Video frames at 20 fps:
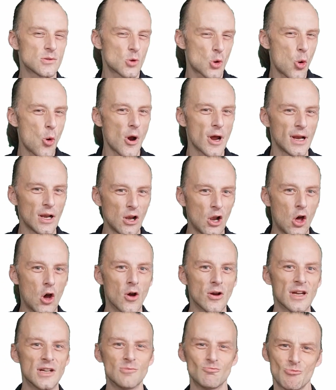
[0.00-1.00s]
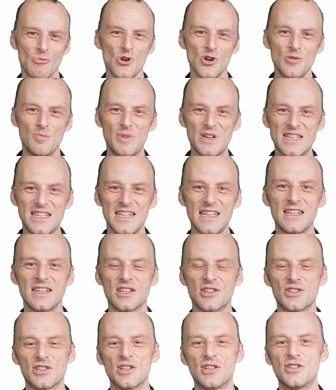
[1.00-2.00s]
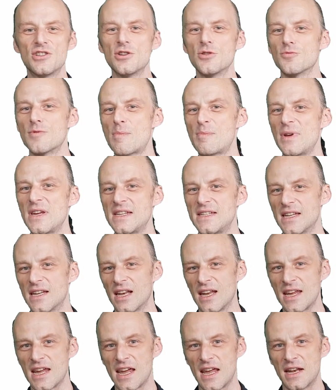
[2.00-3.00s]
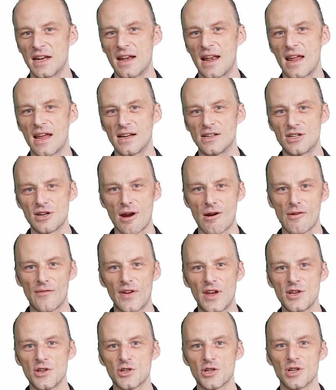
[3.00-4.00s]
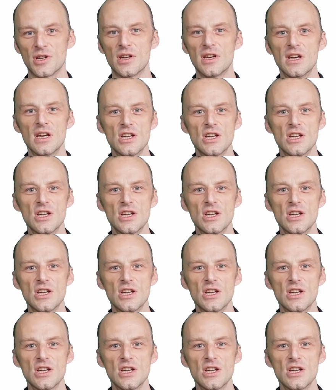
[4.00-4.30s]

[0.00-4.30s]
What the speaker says: quite long and could be tedious to do repeatedly in a derivation.